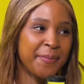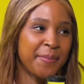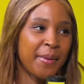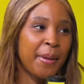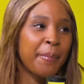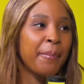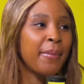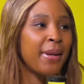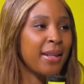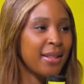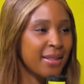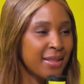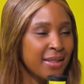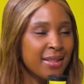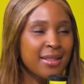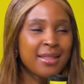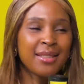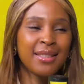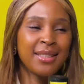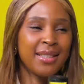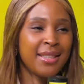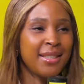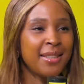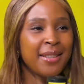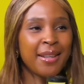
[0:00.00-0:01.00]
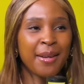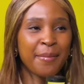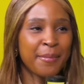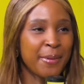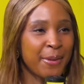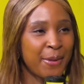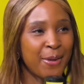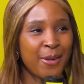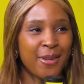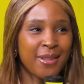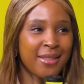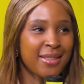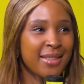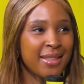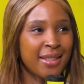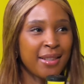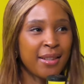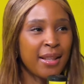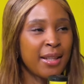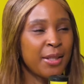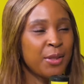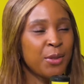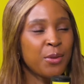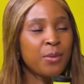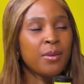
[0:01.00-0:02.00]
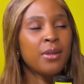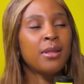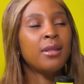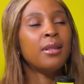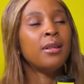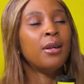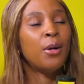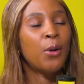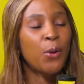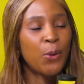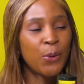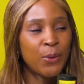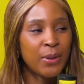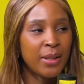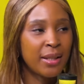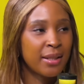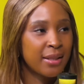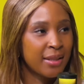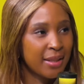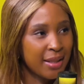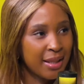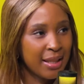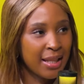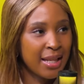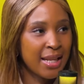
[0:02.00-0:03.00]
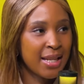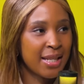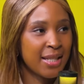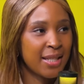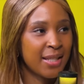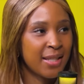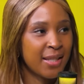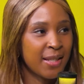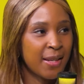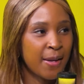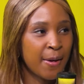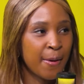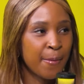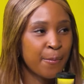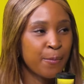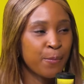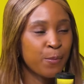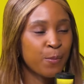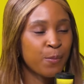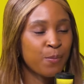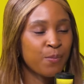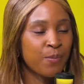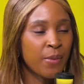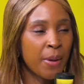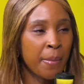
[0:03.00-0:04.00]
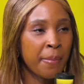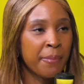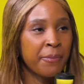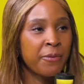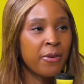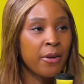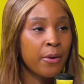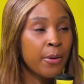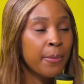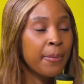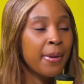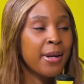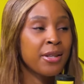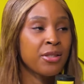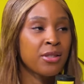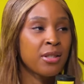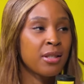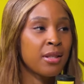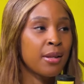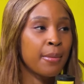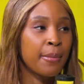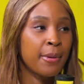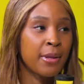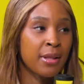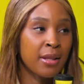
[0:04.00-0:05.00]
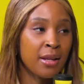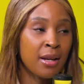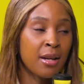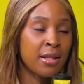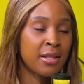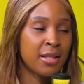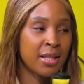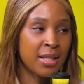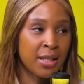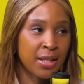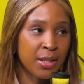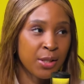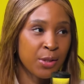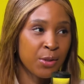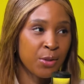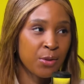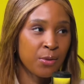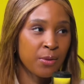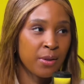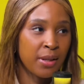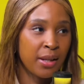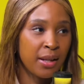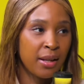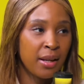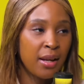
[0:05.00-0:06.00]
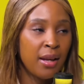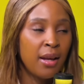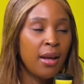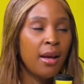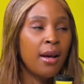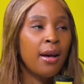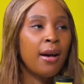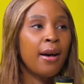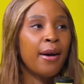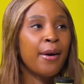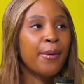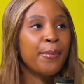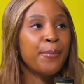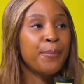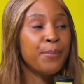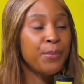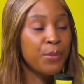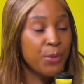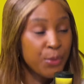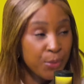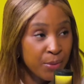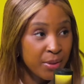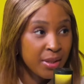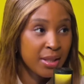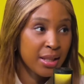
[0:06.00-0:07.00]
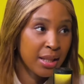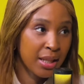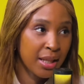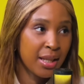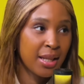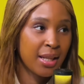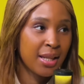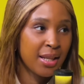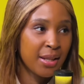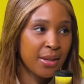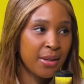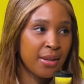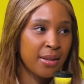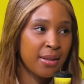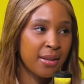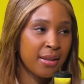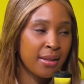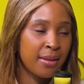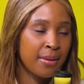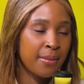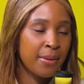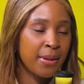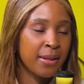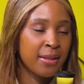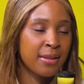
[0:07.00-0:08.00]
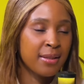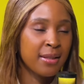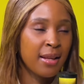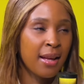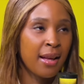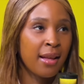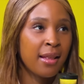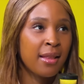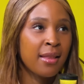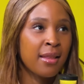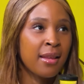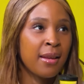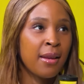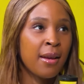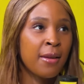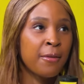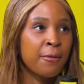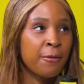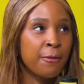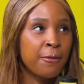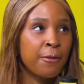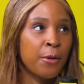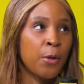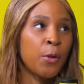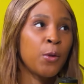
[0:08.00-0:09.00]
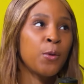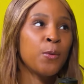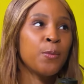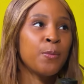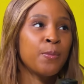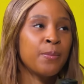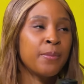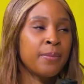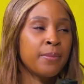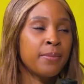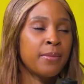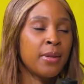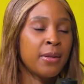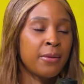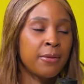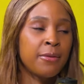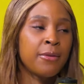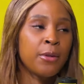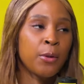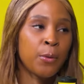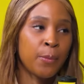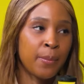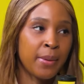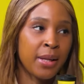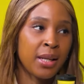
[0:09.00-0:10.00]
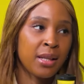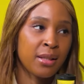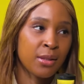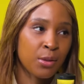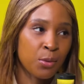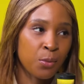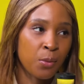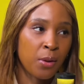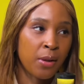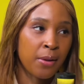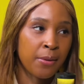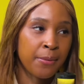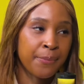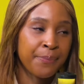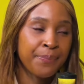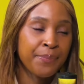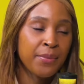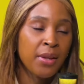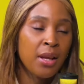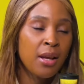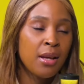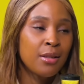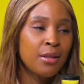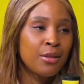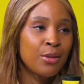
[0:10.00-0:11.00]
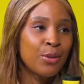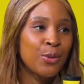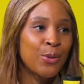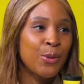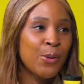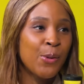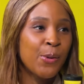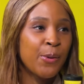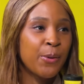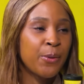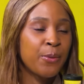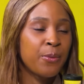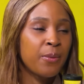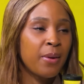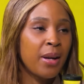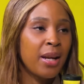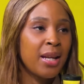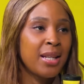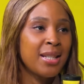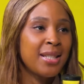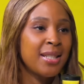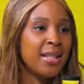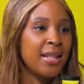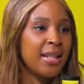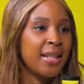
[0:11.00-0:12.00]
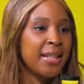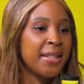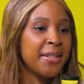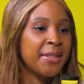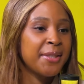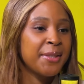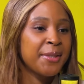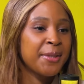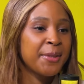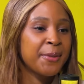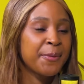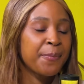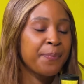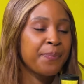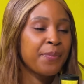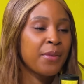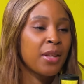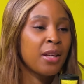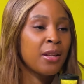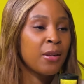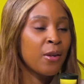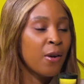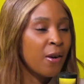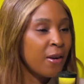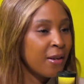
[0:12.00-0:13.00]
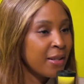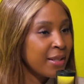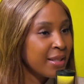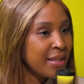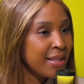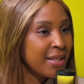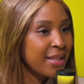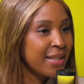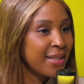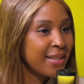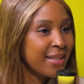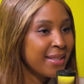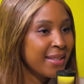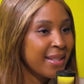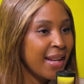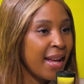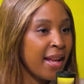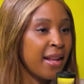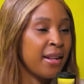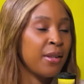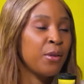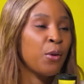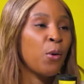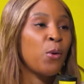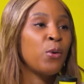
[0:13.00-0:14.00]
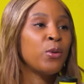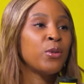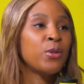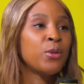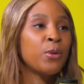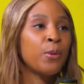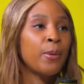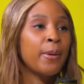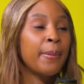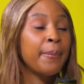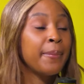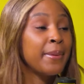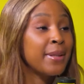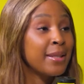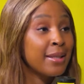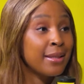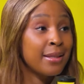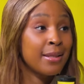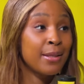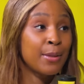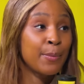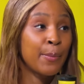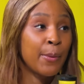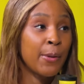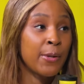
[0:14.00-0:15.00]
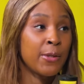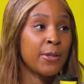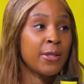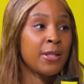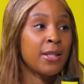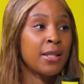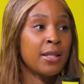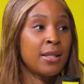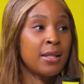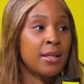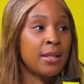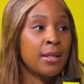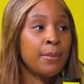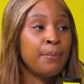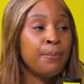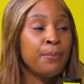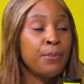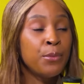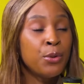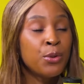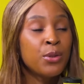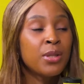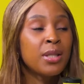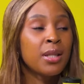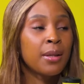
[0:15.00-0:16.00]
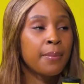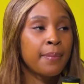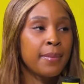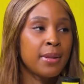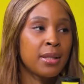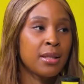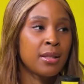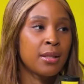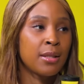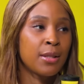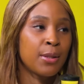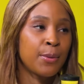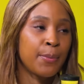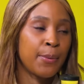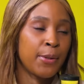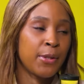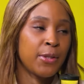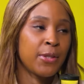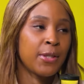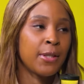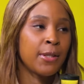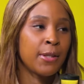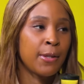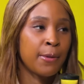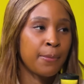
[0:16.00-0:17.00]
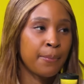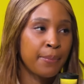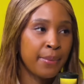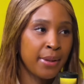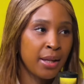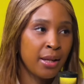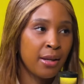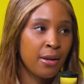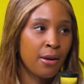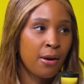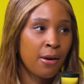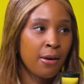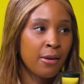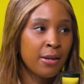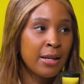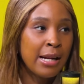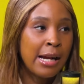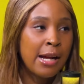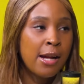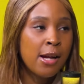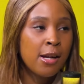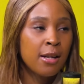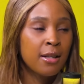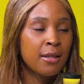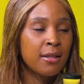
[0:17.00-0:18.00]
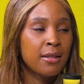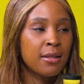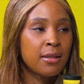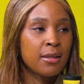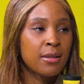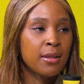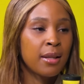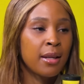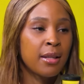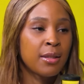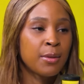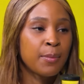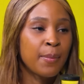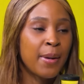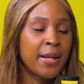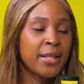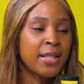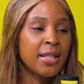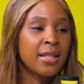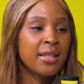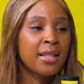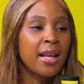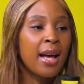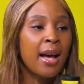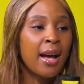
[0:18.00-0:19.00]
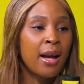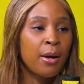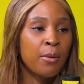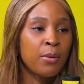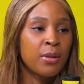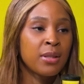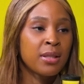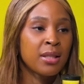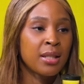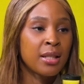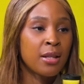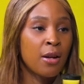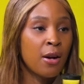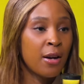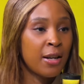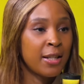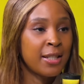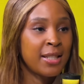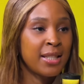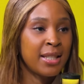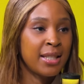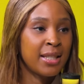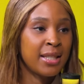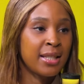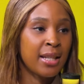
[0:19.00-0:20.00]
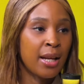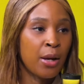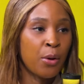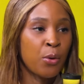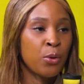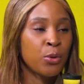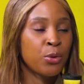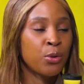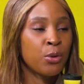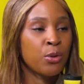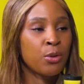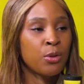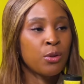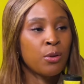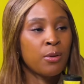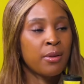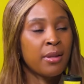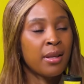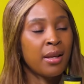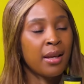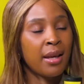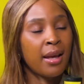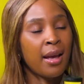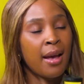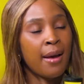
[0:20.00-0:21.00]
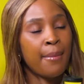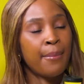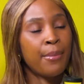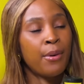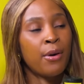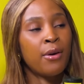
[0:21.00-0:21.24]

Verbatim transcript: I uh, basically am a cocktail. I do a whole lot of things. Um, I'm very passionate about the art industry, um, music, exactly, and film and filming as well. So Rain is an artist and also a business person, a music business person and PR. Because as much as I was an artist, I also saw the gap